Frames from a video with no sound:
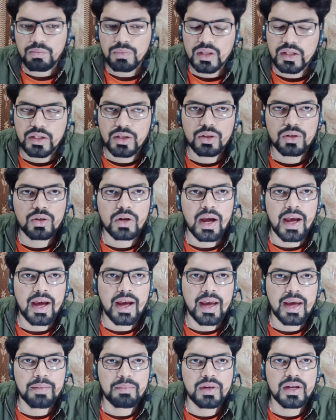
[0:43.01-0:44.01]
you know
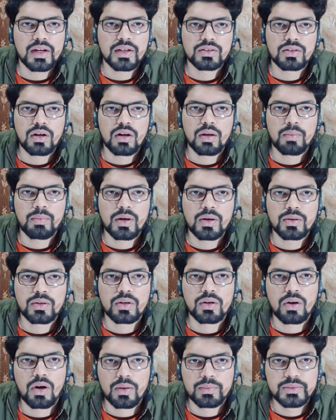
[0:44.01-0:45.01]
Appian is all about
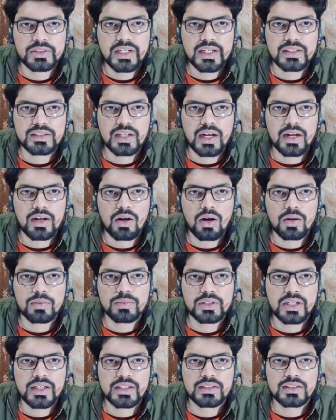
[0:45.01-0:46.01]
objects, and
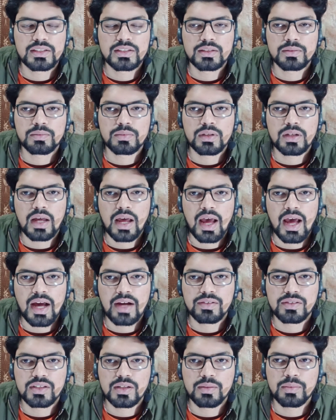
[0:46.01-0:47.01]
objects
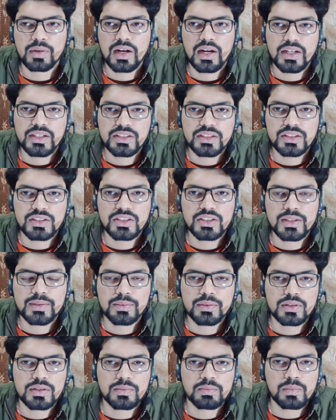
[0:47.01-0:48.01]
have some
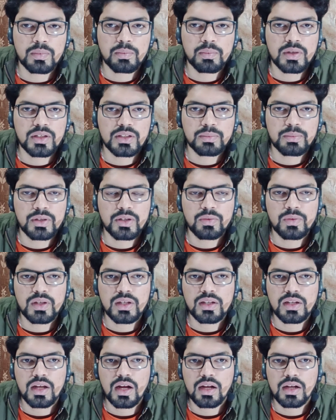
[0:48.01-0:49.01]
relationships
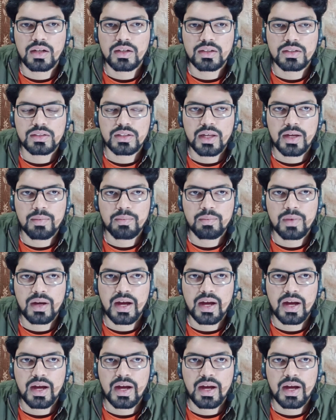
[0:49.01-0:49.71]
between them,